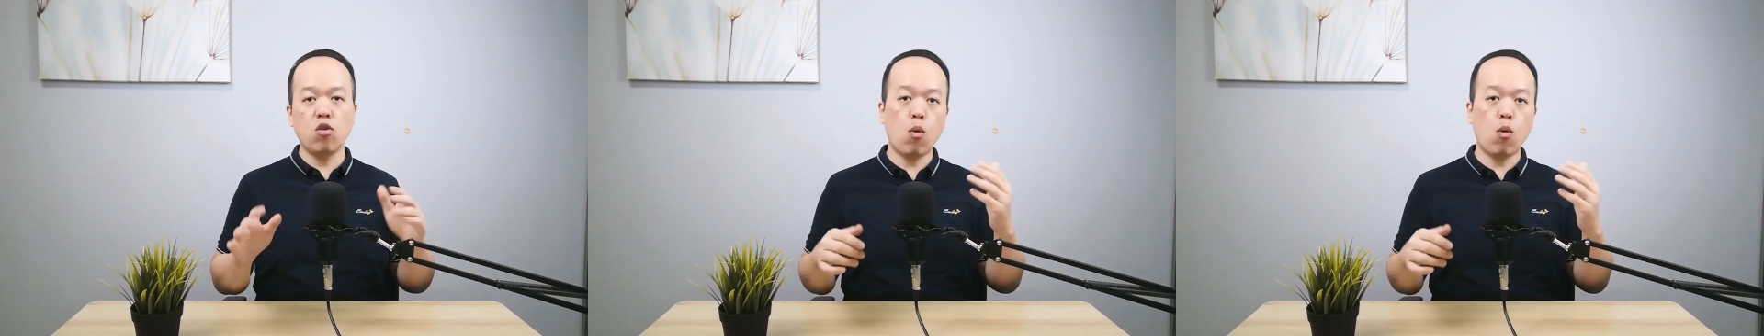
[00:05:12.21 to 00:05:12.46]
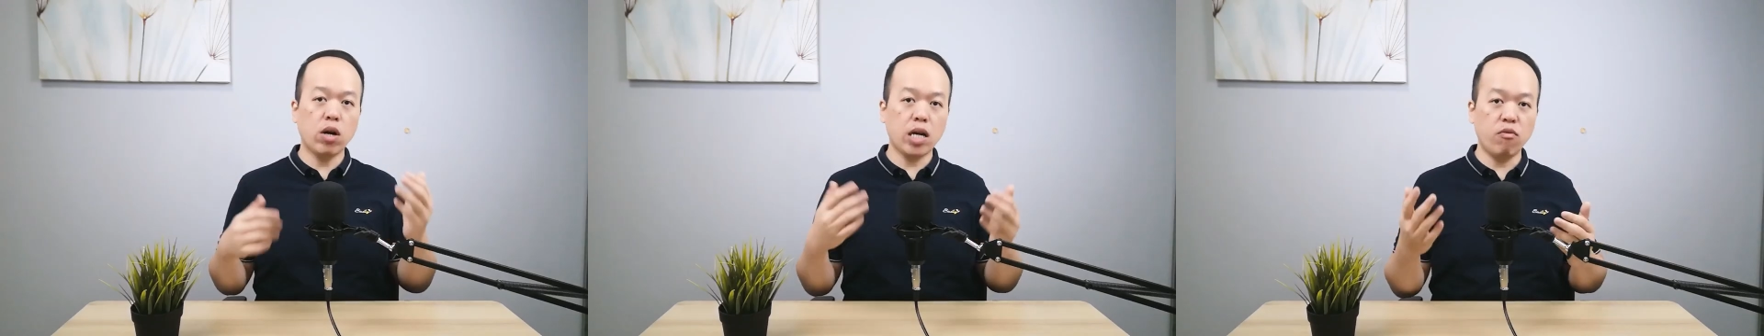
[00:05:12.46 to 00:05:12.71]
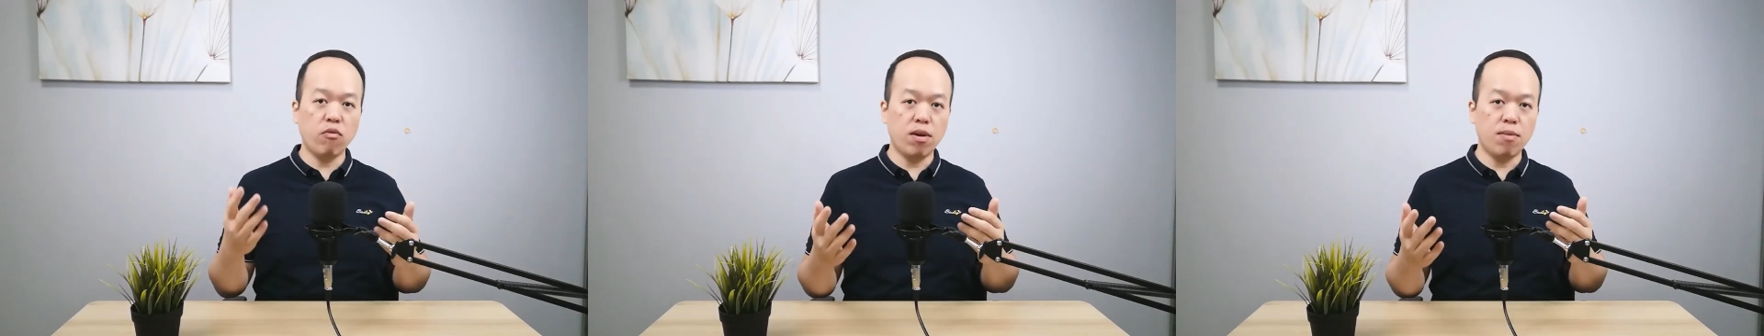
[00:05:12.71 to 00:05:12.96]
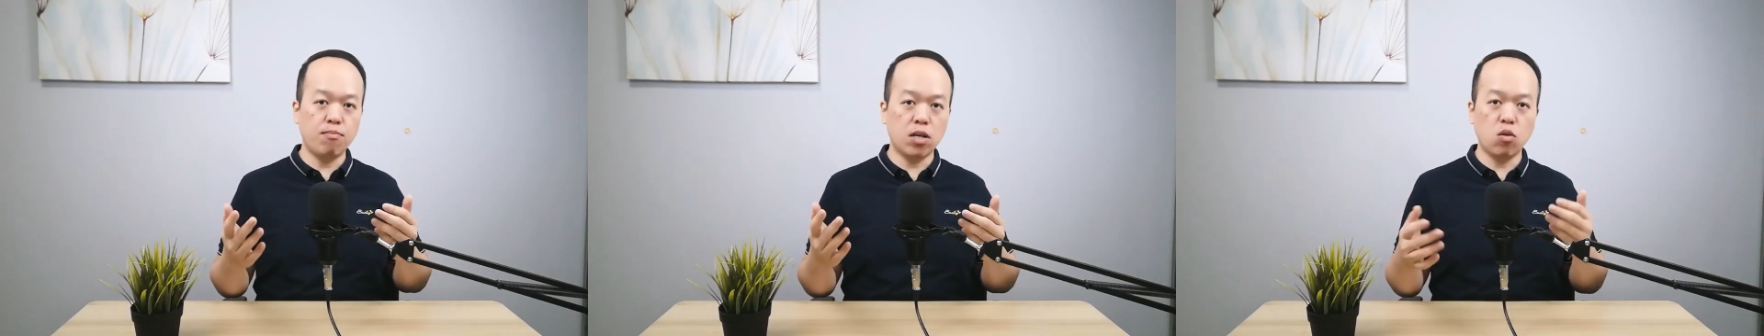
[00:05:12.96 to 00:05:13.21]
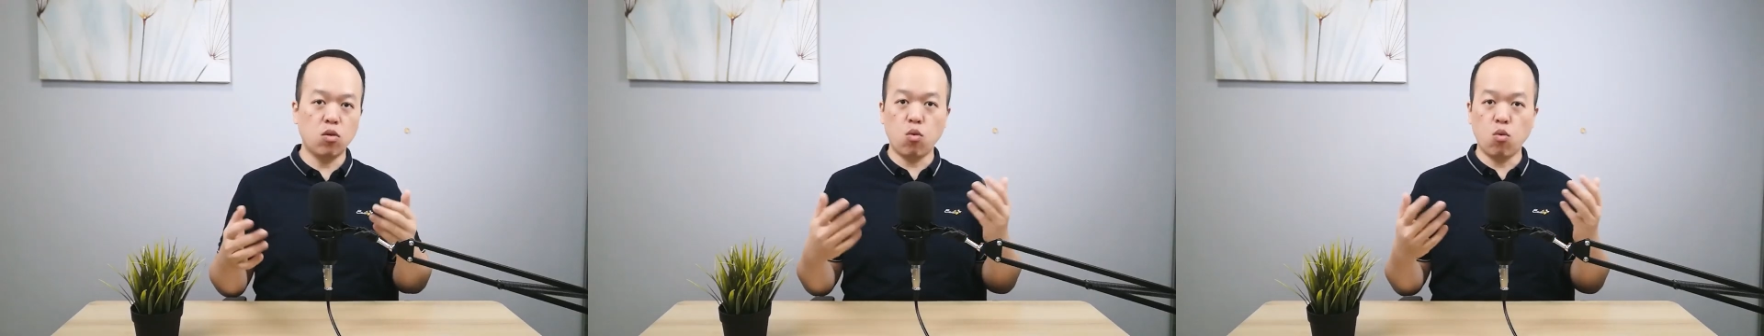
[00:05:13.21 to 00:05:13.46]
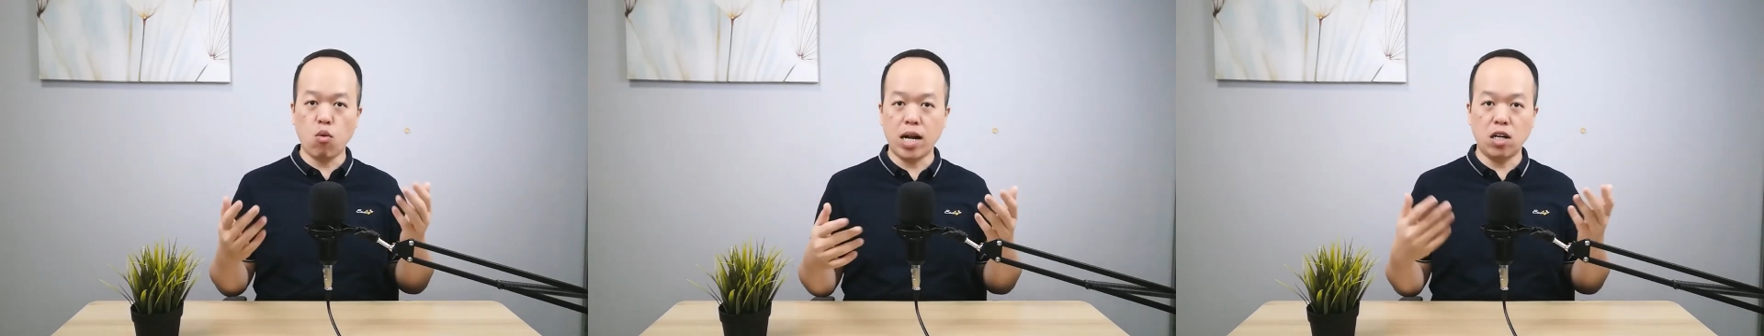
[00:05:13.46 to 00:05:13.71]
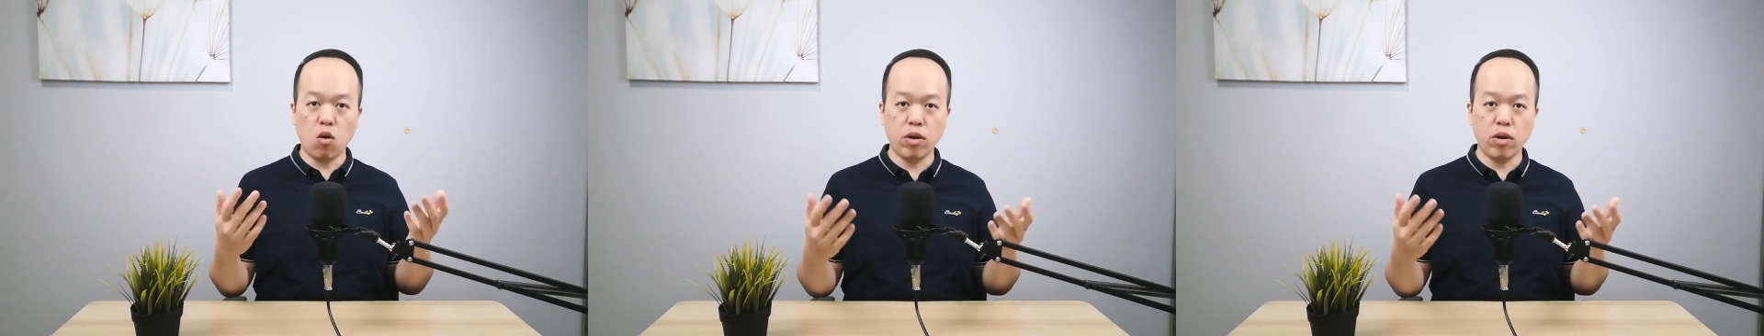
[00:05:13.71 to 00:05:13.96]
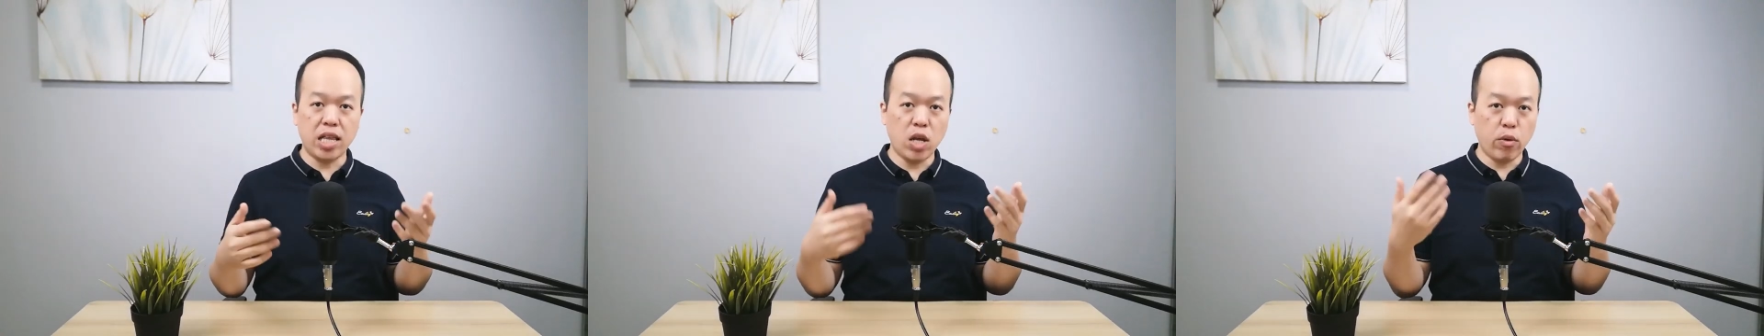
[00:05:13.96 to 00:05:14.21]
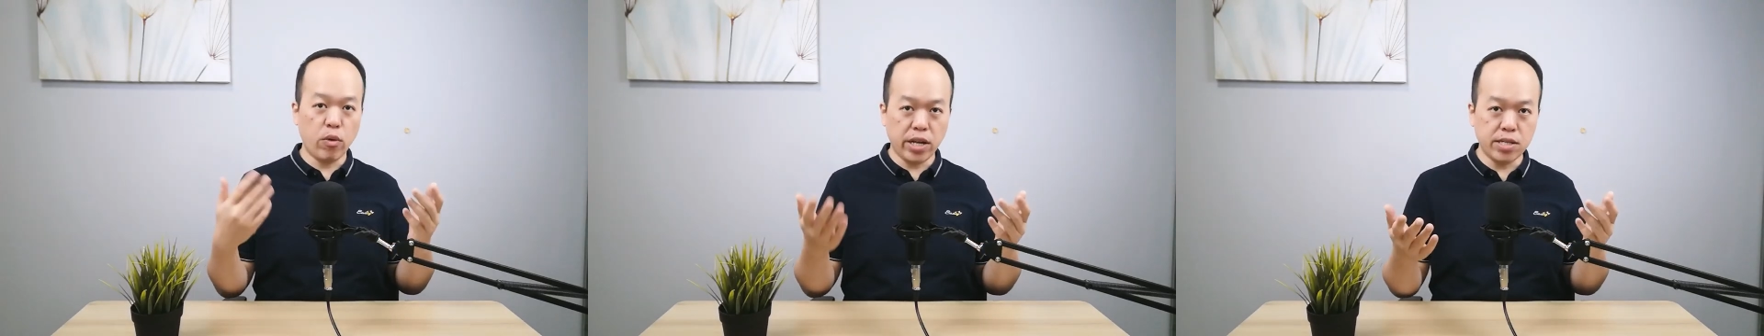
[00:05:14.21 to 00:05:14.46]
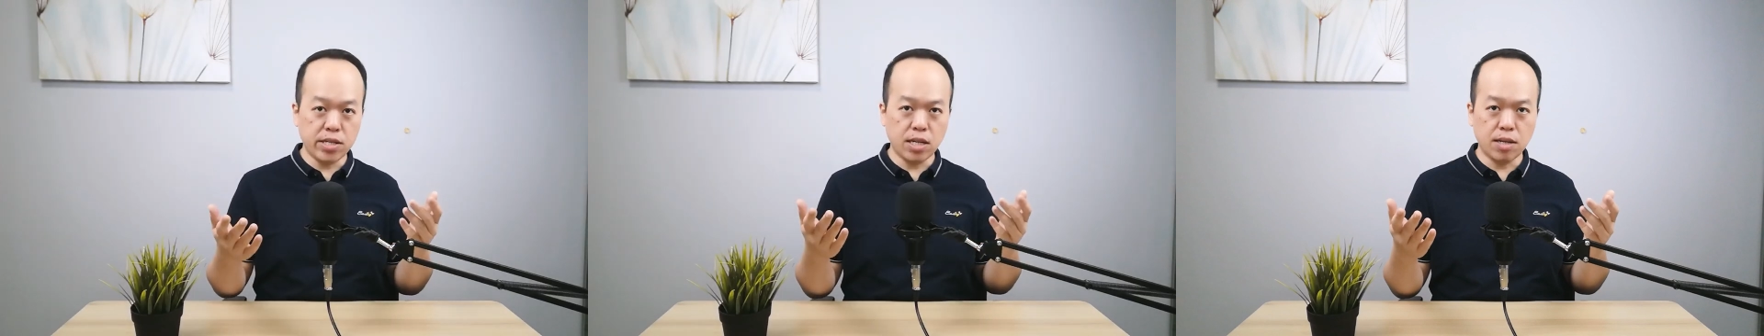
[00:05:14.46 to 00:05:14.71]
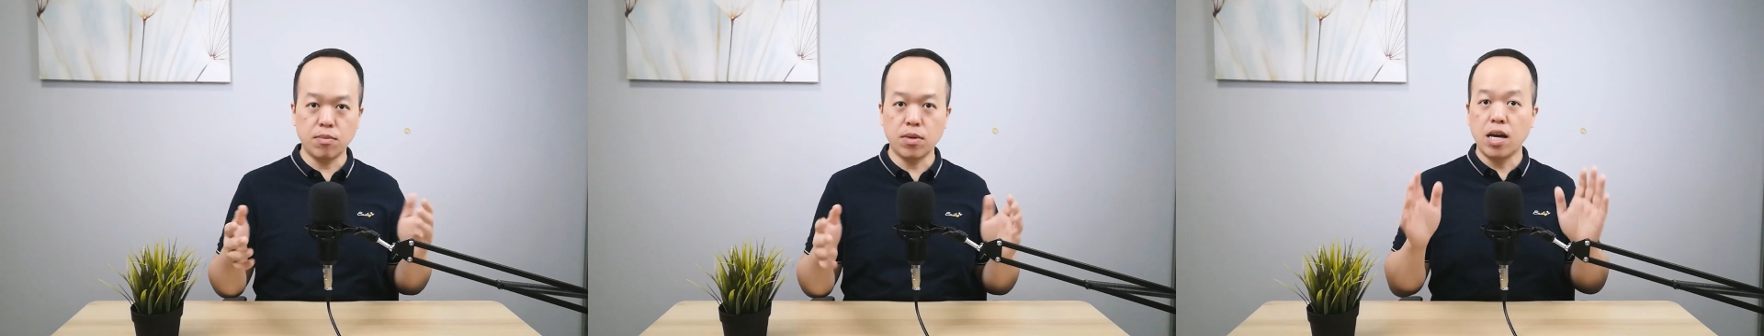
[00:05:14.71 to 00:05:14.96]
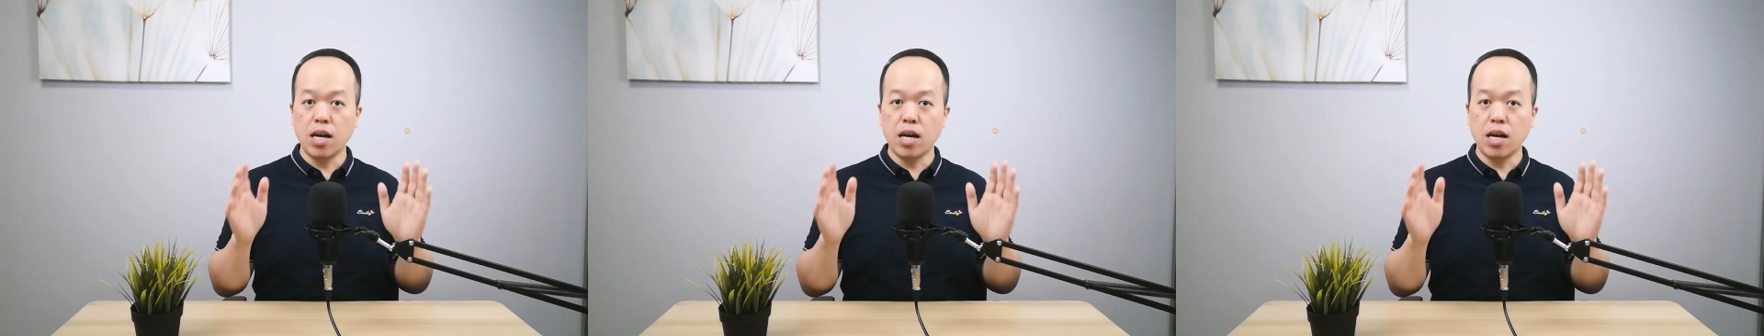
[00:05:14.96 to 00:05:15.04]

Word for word: when you are working with people with low neuroticism,